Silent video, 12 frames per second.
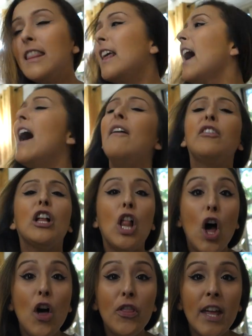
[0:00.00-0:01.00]
They have
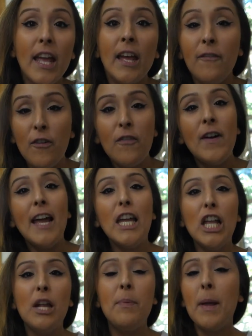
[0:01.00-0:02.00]
clothing for
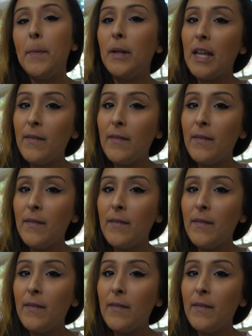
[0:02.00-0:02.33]
regular people,